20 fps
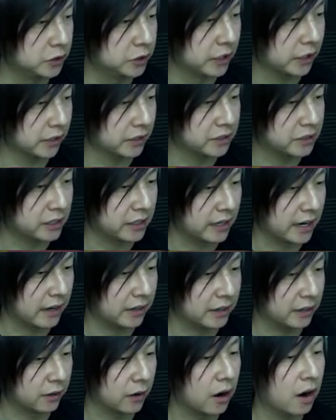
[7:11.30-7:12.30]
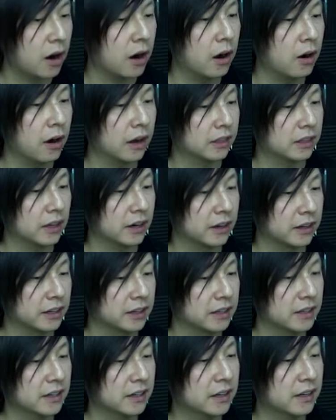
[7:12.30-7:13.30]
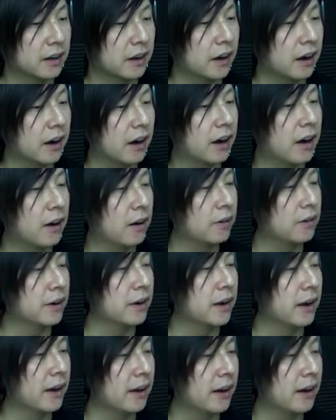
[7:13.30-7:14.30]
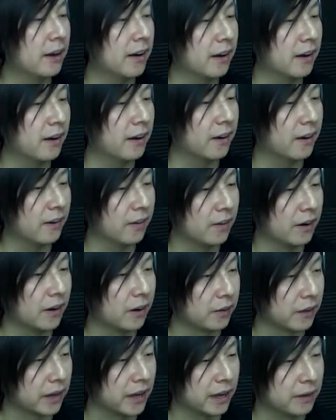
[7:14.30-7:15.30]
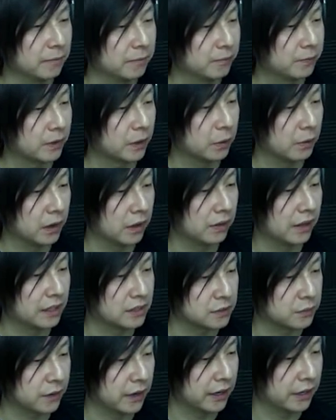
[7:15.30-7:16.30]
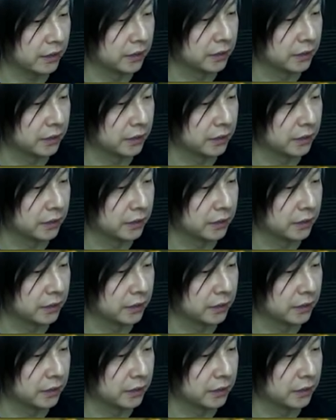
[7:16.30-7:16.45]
of jellies, get out of here. Oh, I thought I could, oh no. Okay, well, that's fine.